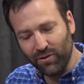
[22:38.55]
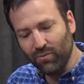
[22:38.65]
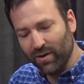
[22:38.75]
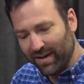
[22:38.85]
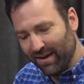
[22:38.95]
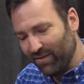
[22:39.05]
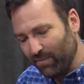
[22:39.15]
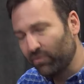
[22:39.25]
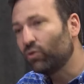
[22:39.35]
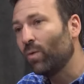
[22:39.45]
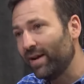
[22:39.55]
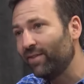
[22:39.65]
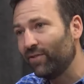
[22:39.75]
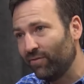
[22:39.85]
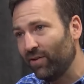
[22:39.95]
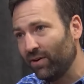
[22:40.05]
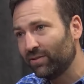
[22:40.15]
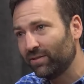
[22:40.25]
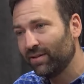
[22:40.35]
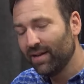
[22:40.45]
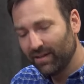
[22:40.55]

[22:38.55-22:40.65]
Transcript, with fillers: you were to give them 20 of your votes,